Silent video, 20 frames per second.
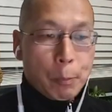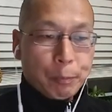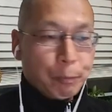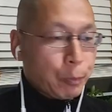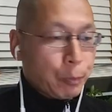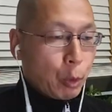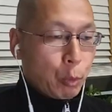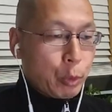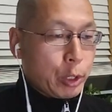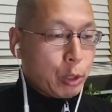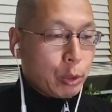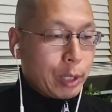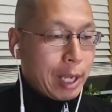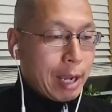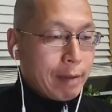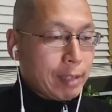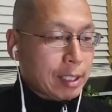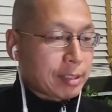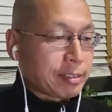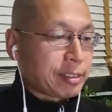we don't
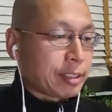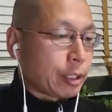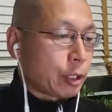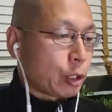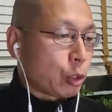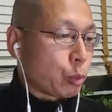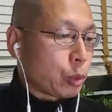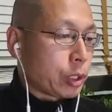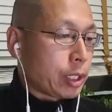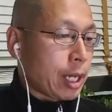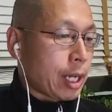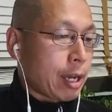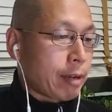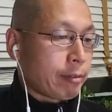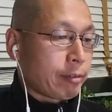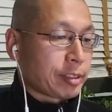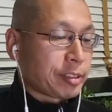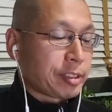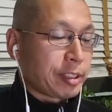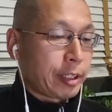have that scenario. We have
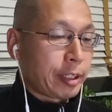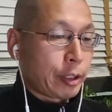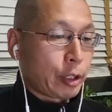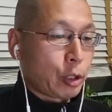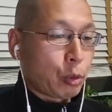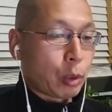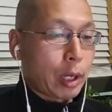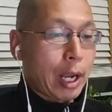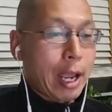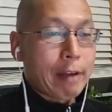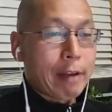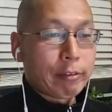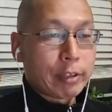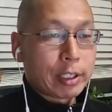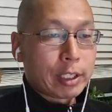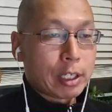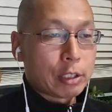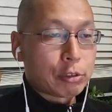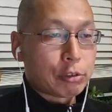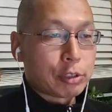a scenario where every
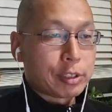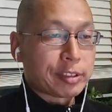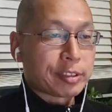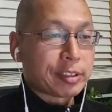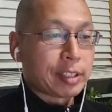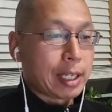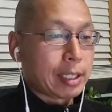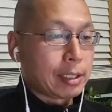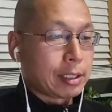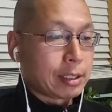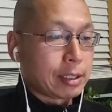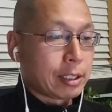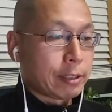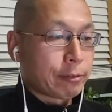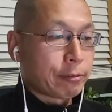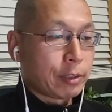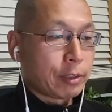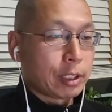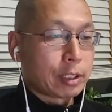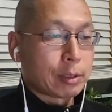country is slightly
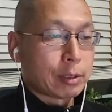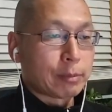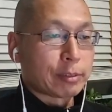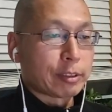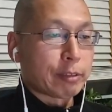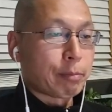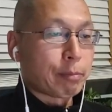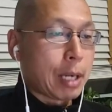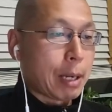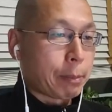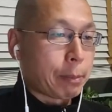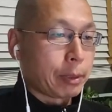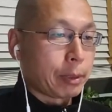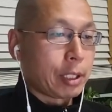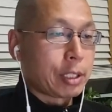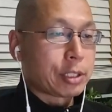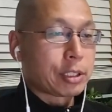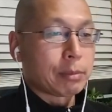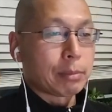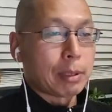different in terms of
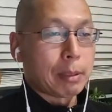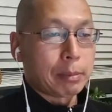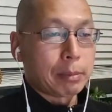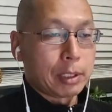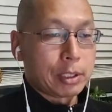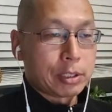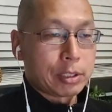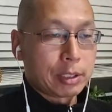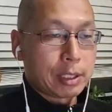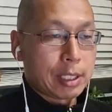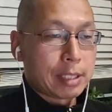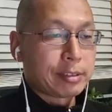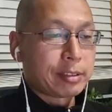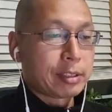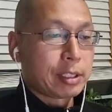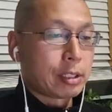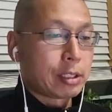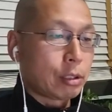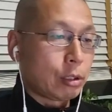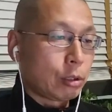population
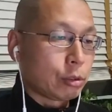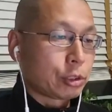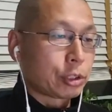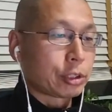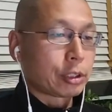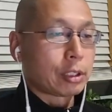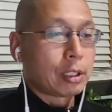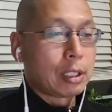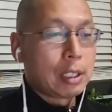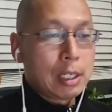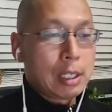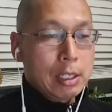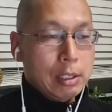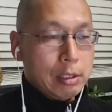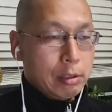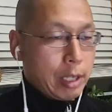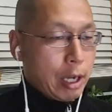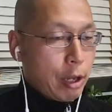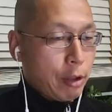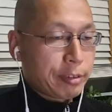density, culture,
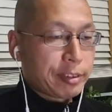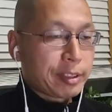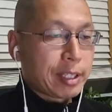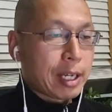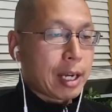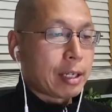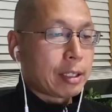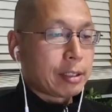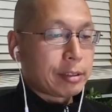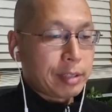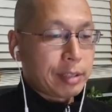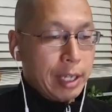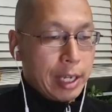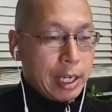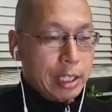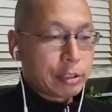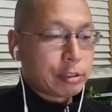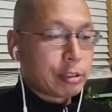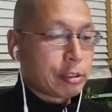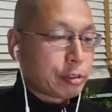health status,
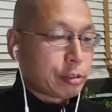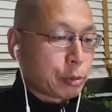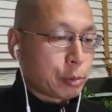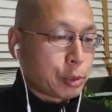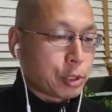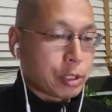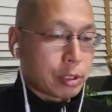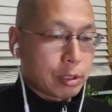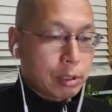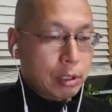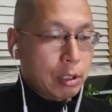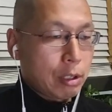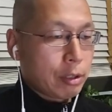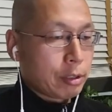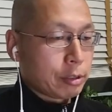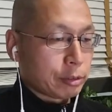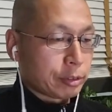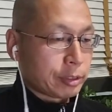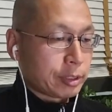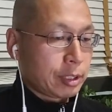age distribution, all
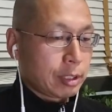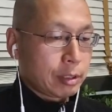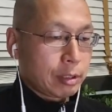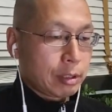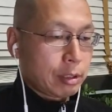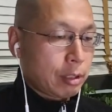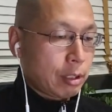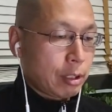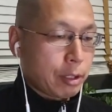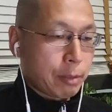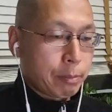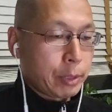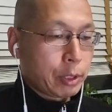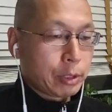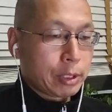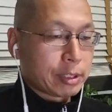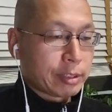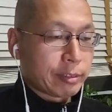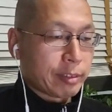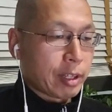the
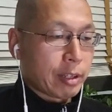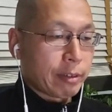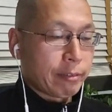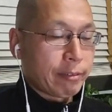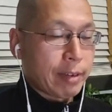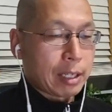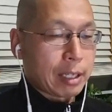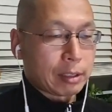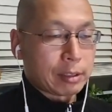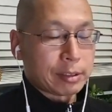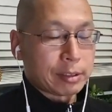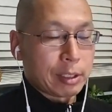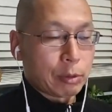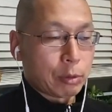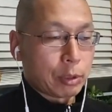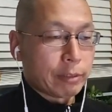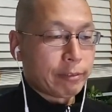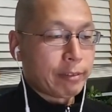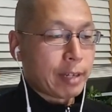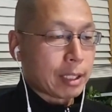millions of other factors that
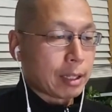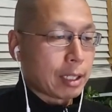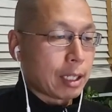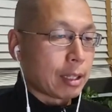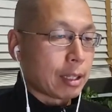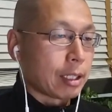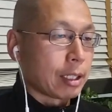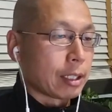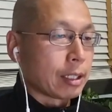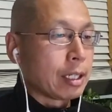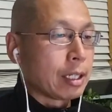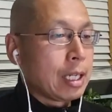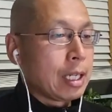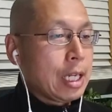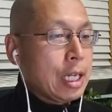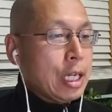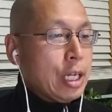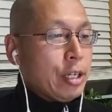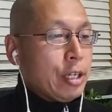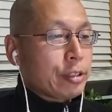would affect that thing.
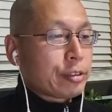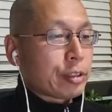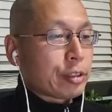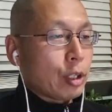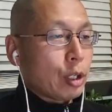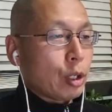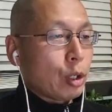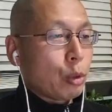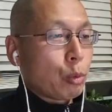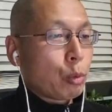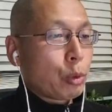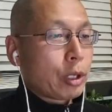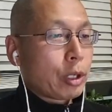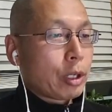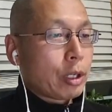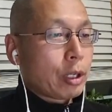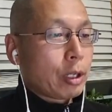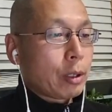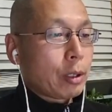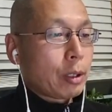So
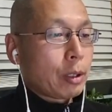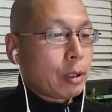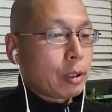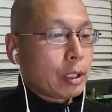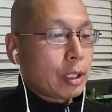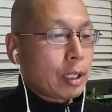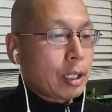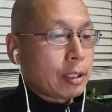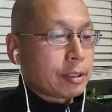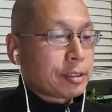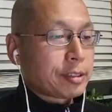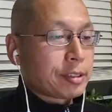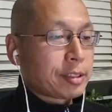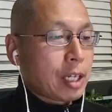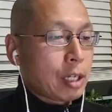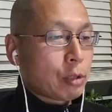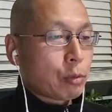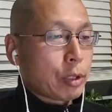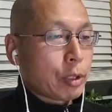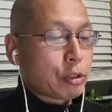we're
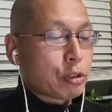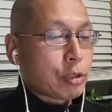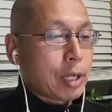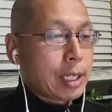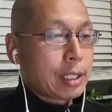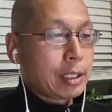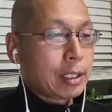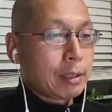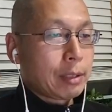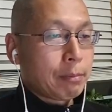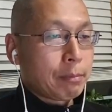stuck with trying to